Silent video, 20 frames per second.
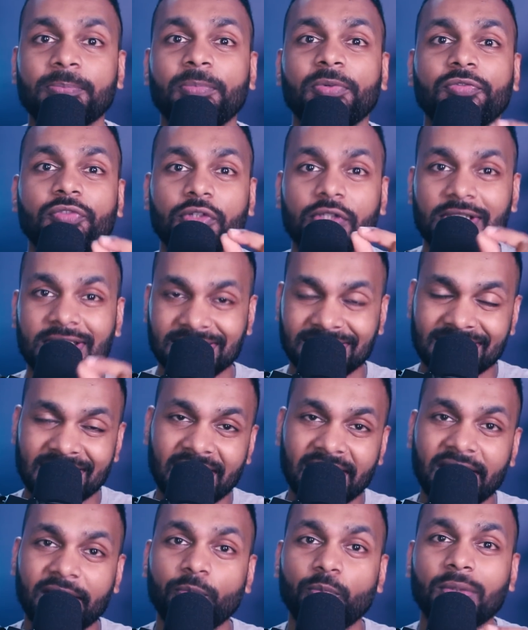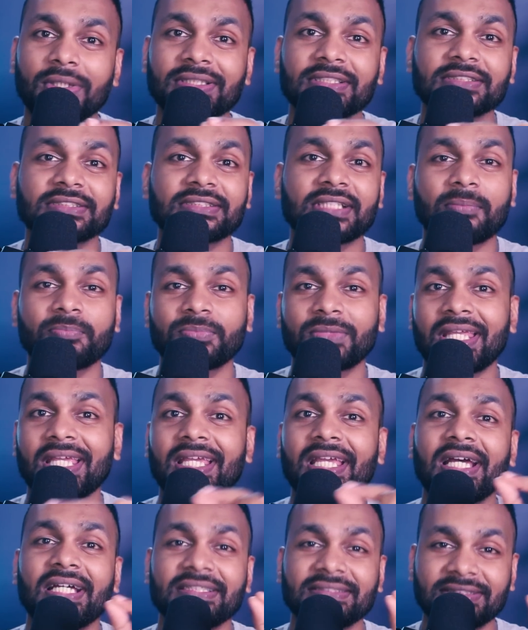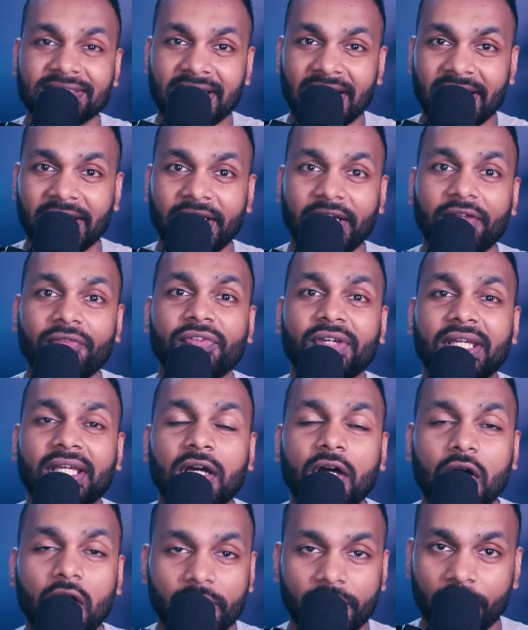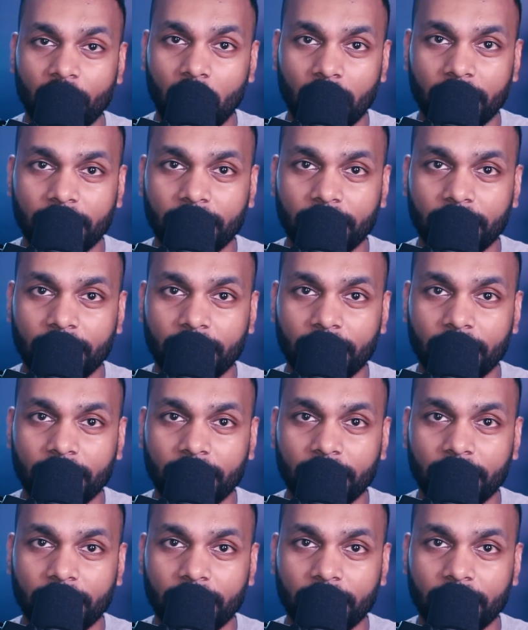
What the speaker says: before deciding whether something is scientific or not.